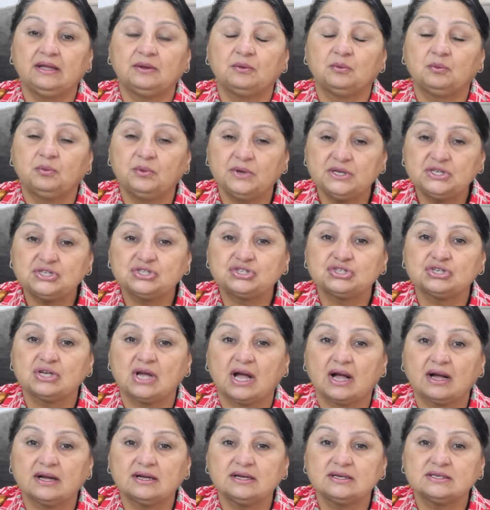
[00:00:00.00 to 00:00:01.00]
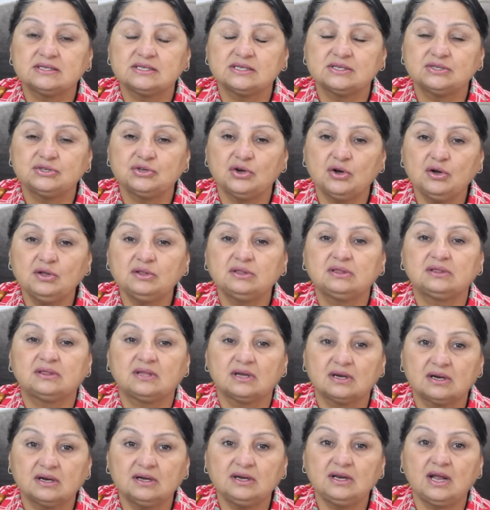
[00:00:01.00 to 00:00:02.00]
which occurs in your
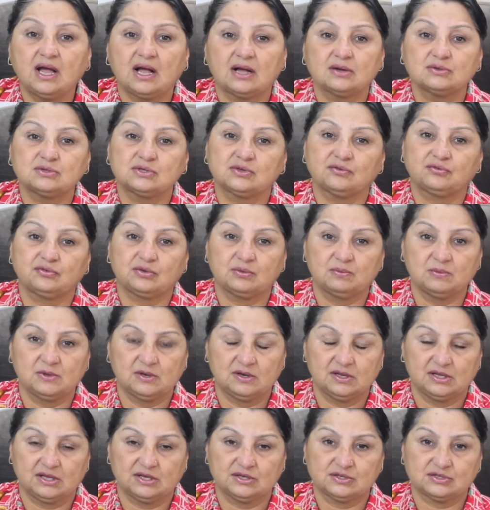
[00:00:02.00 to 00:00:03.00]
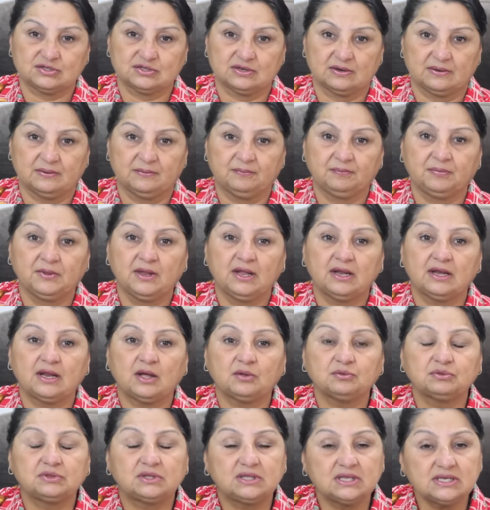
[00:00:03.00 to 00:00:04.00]
third house of communication.
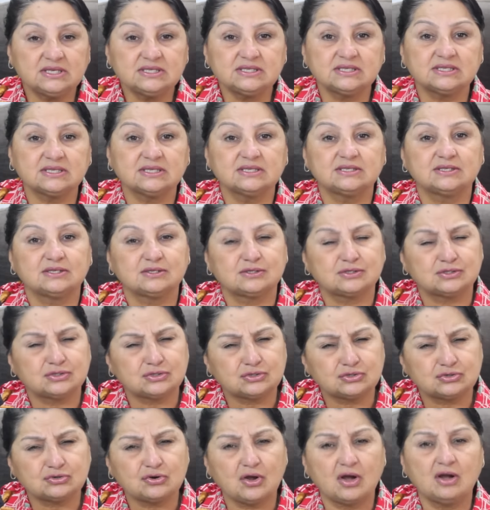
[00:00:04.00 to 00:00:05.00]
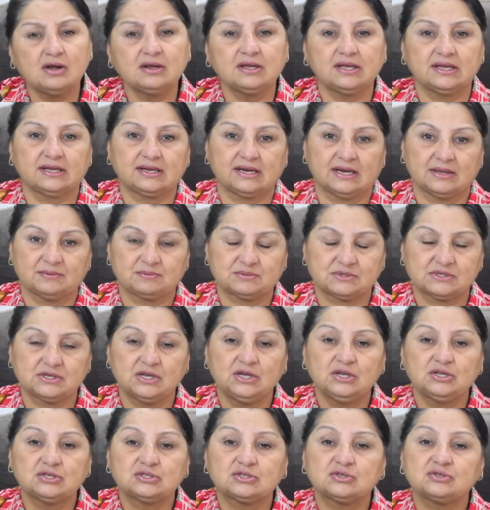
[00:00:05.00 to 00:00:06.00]
Now this is a strong eclipse,
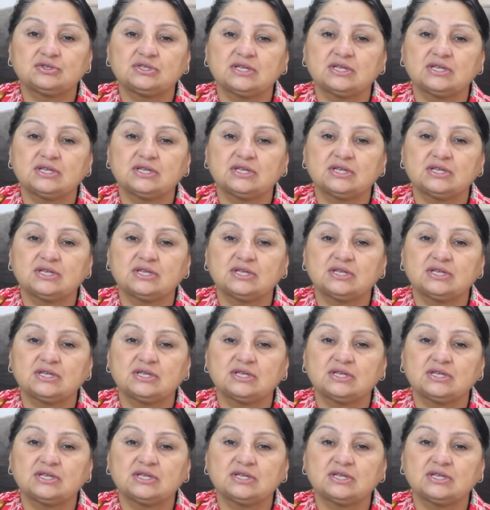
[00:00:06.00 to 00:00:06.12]
so